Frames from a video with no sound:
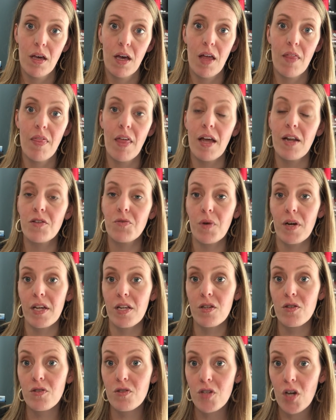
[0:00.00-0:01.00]
And that is why
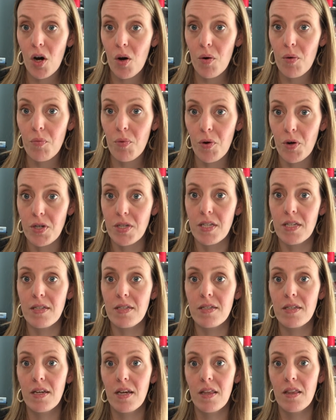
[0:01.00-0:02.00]
it is so
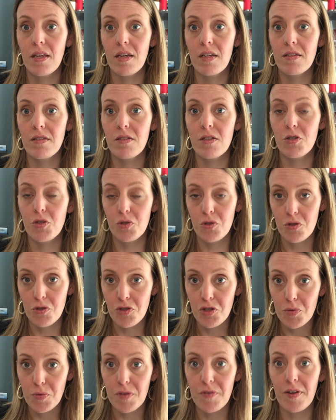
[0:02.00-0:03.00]
important that the
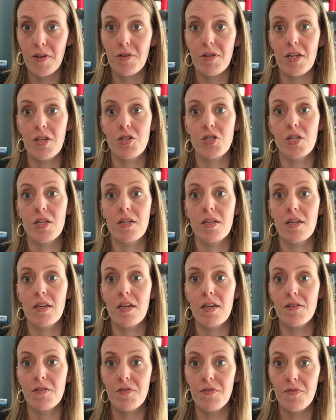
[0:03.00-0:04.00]
Children's Tumor Foundation
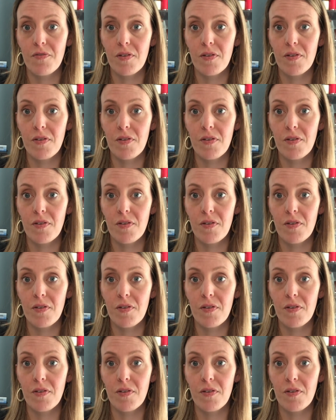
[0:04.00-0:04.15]
is